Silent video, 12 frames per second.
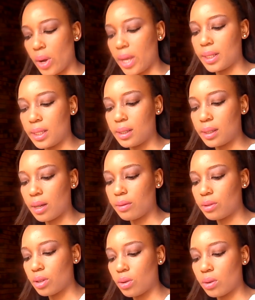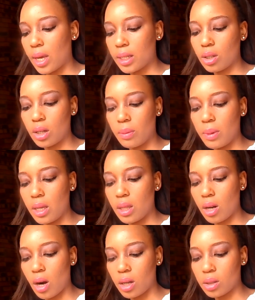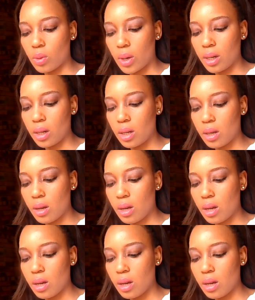wet and stuff, so that's gonna be the last one.